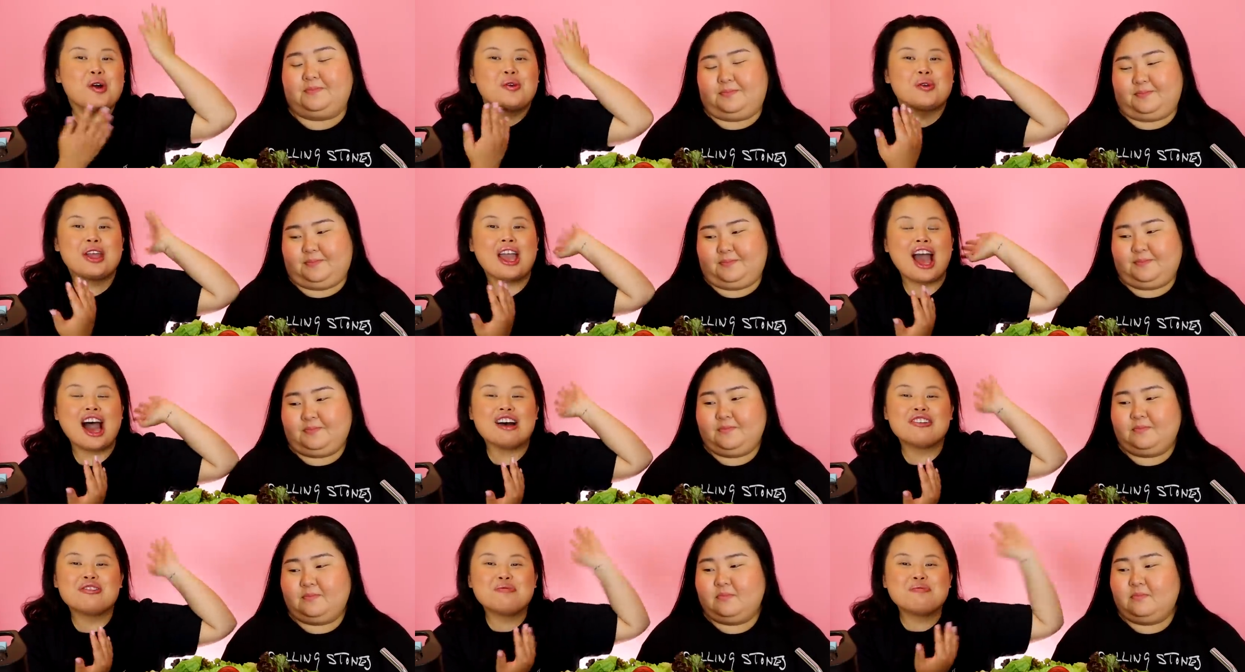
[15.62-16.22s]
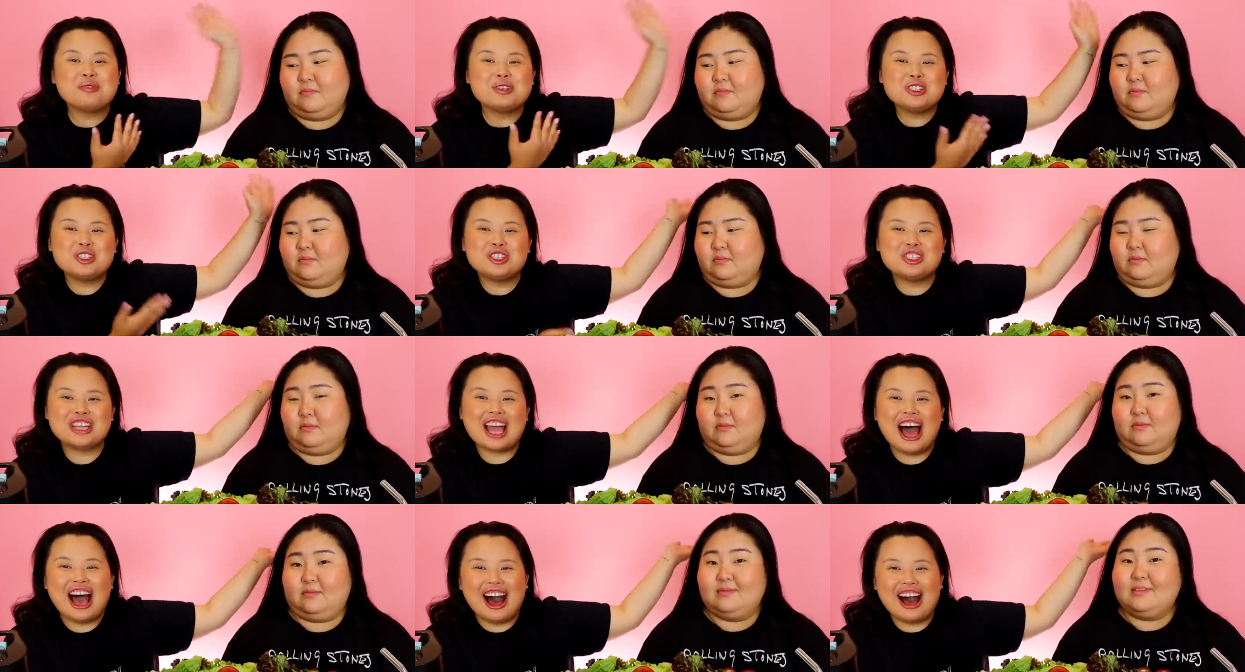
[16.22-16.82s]
Speaker 1: We have
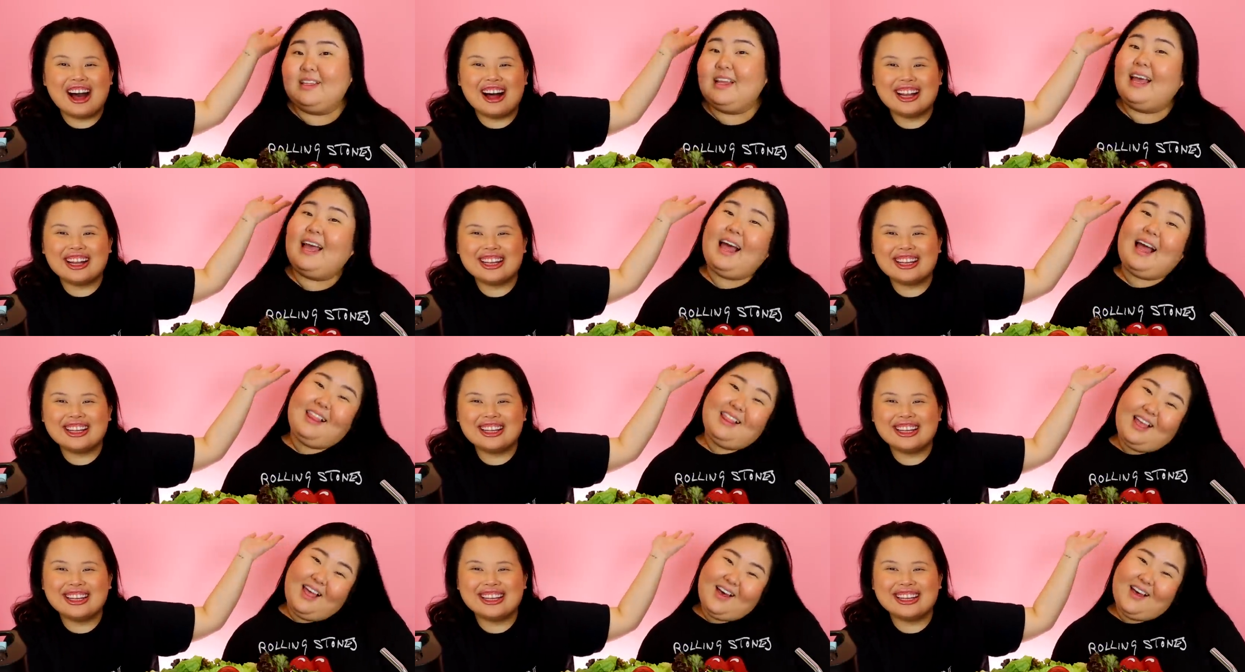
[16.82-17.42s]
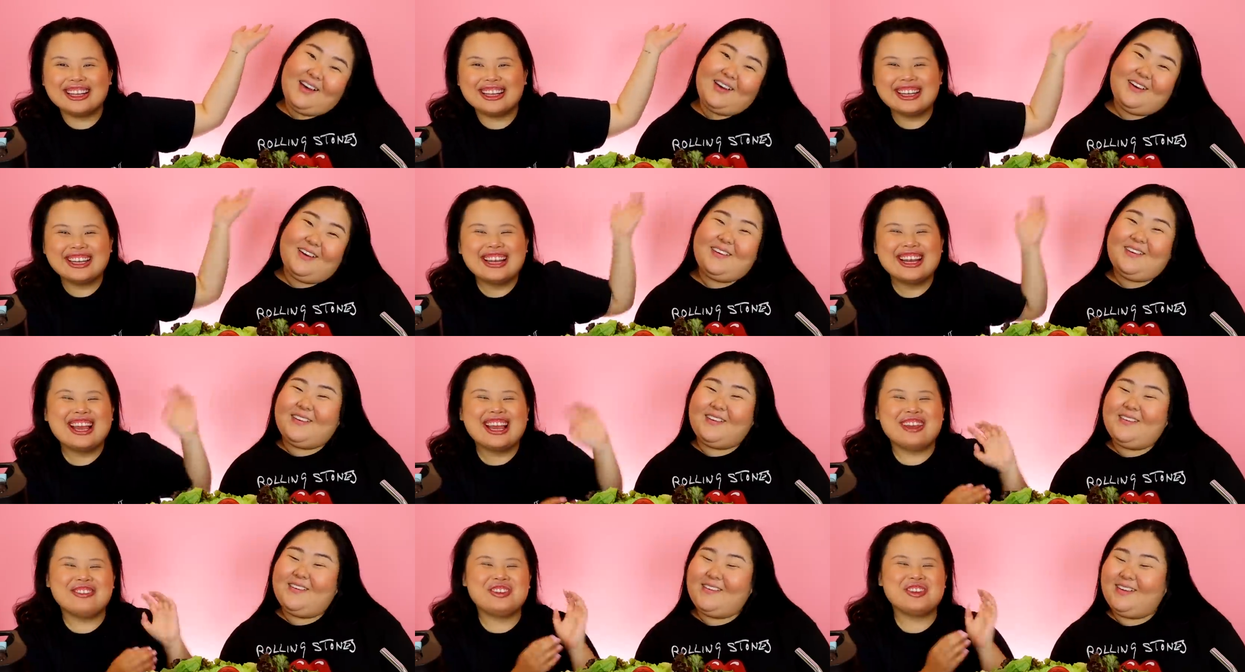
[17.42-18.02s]
Michelle.
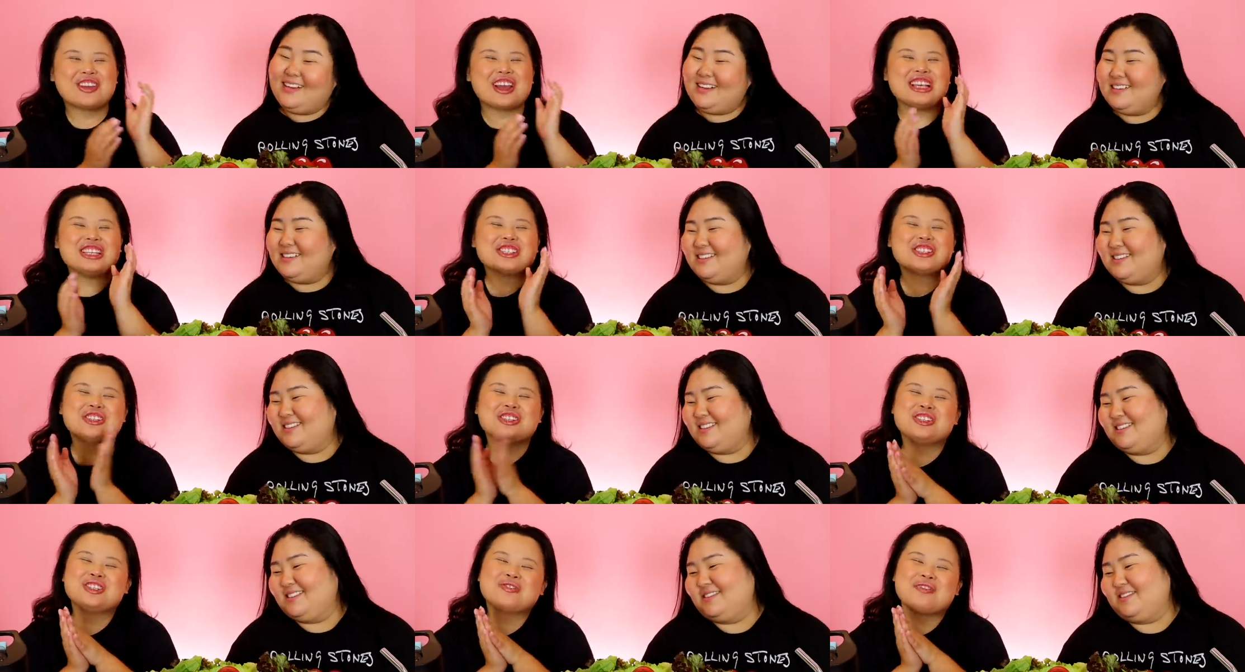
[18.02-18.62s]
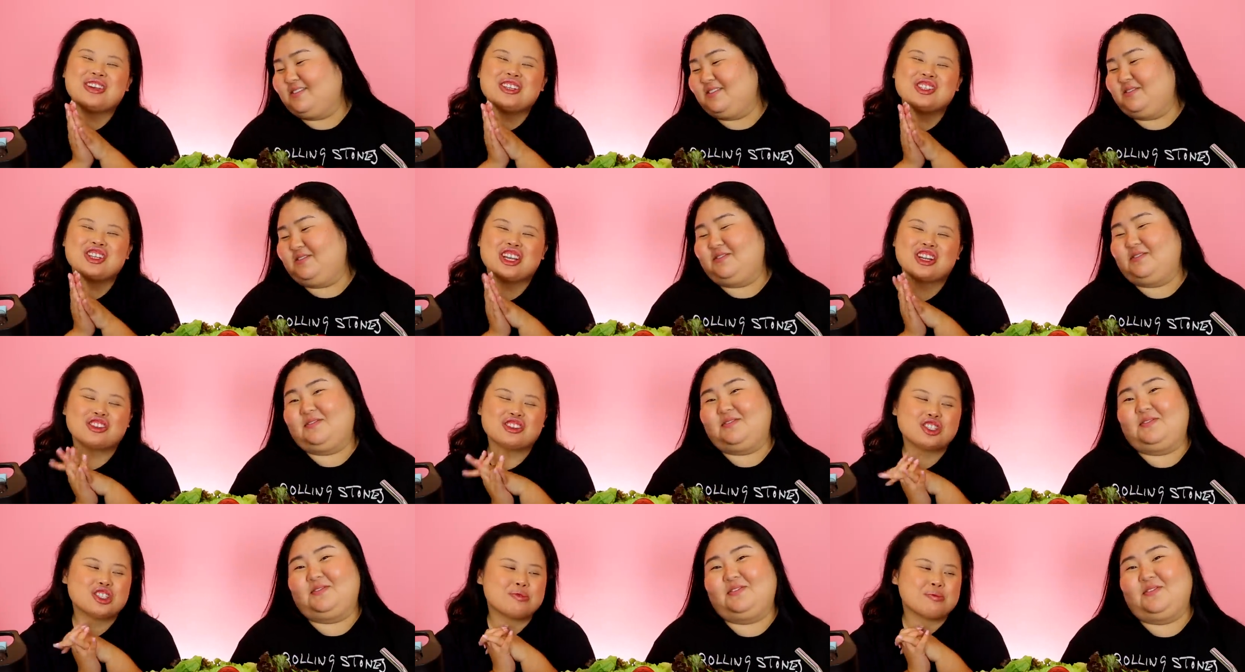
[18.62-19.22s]
Hello. If you guys are new to my
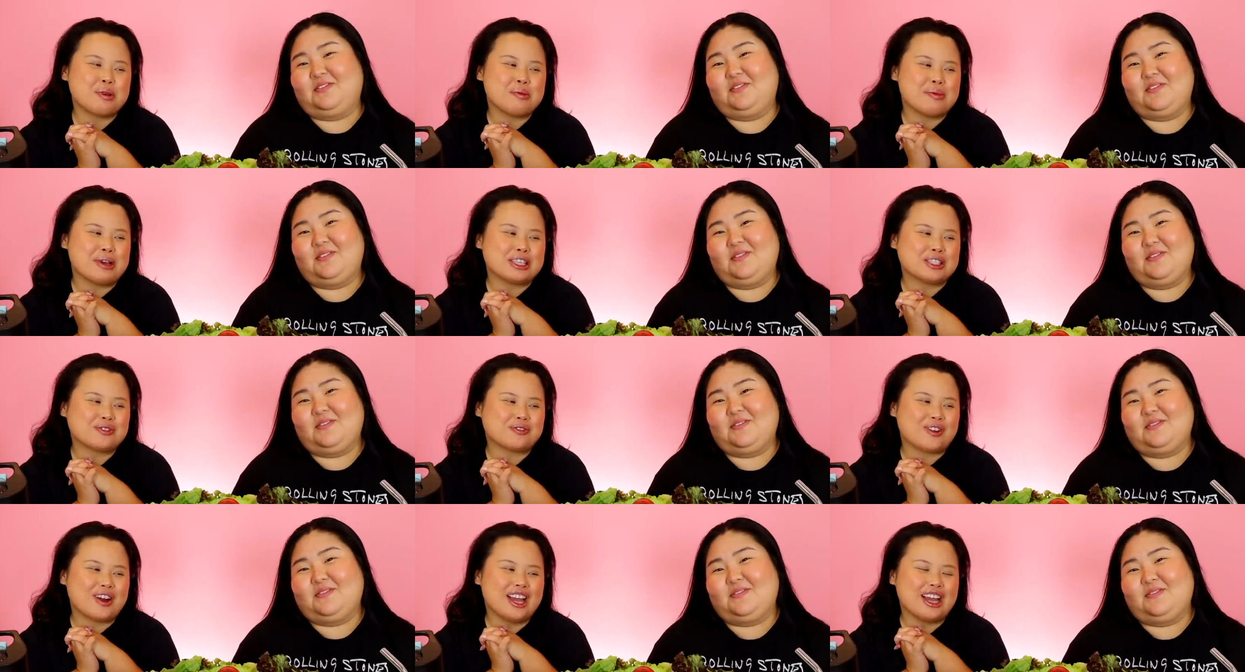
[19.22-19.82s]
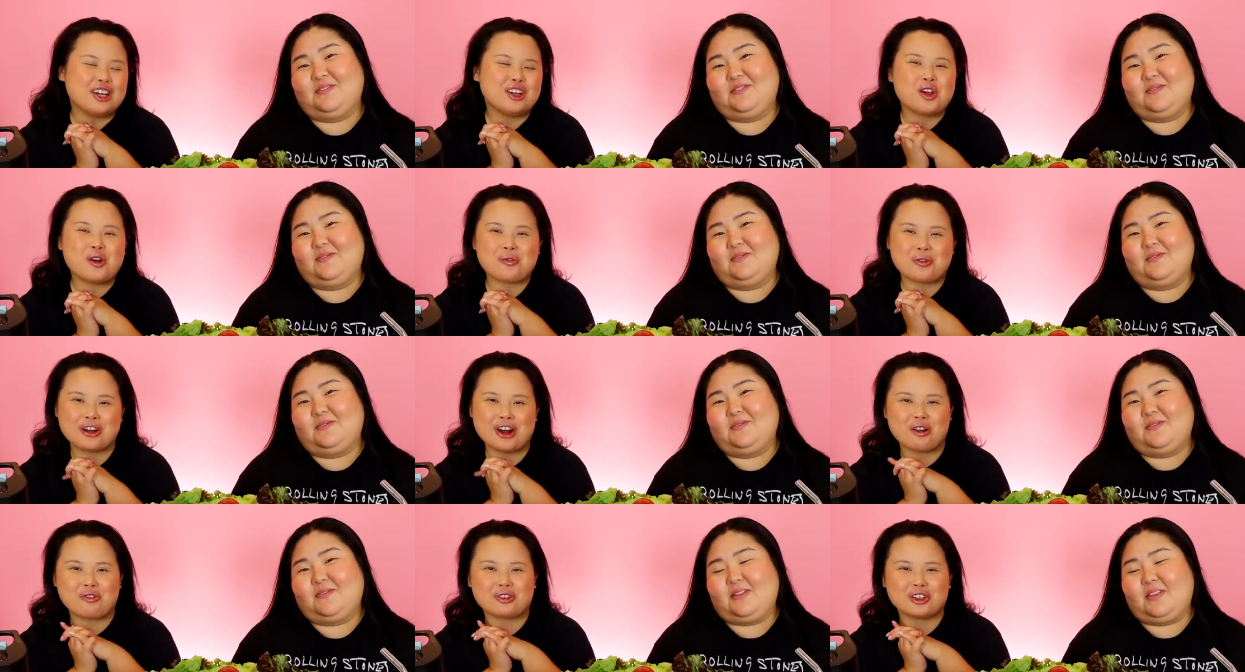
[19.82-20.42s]
channel, she's my best friend. No,
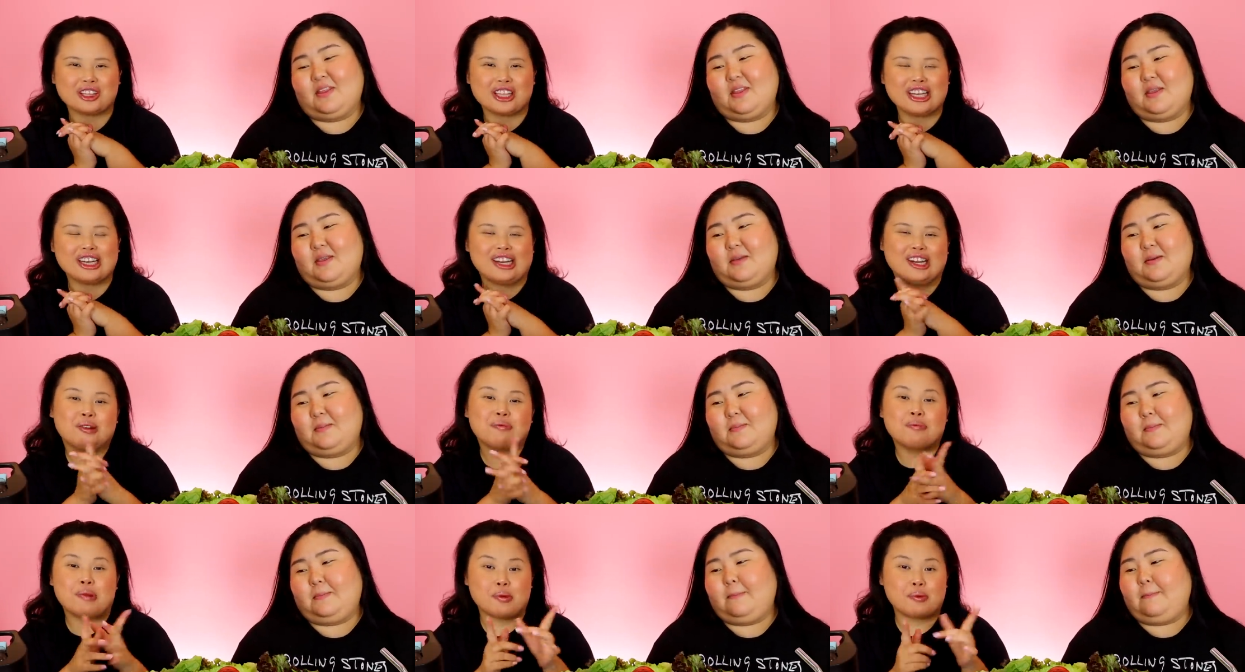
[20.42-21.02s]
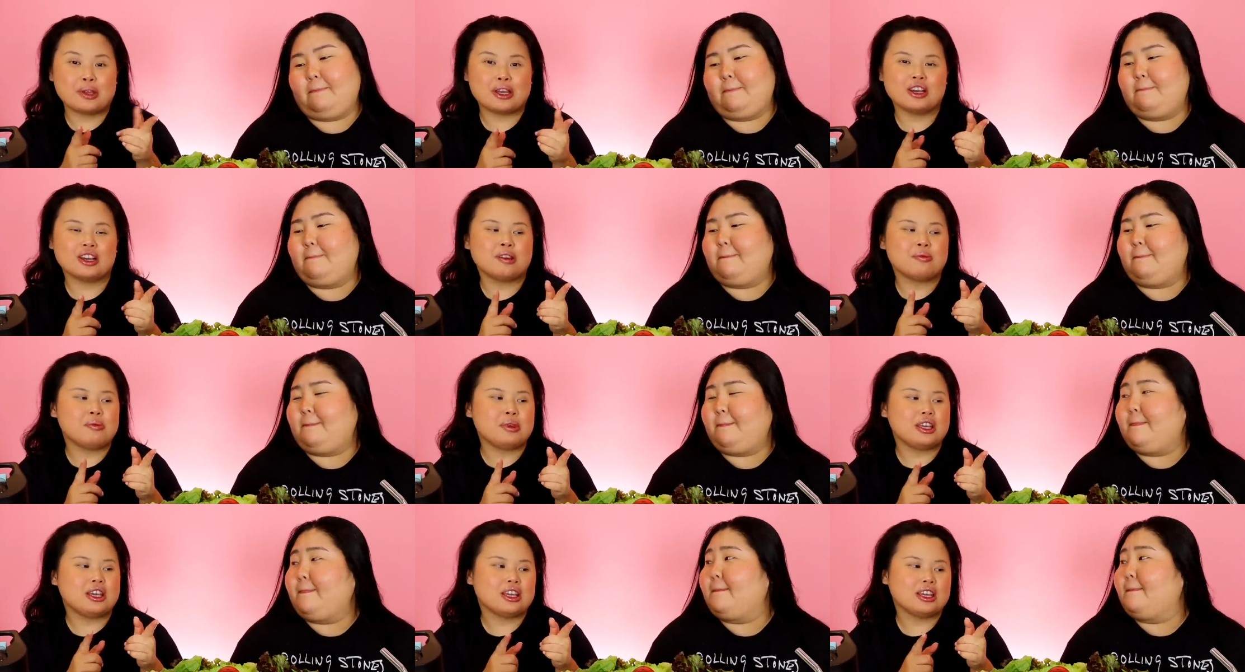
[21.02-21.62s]
we're not related, but we
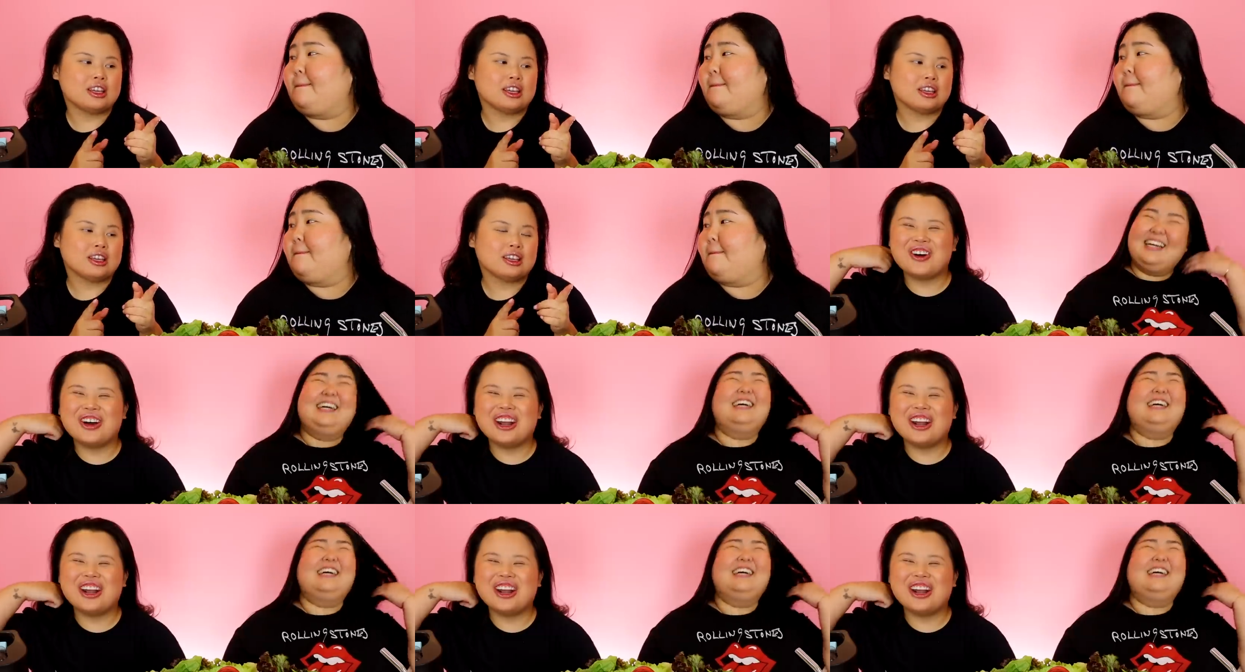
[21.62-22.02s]
could be. Go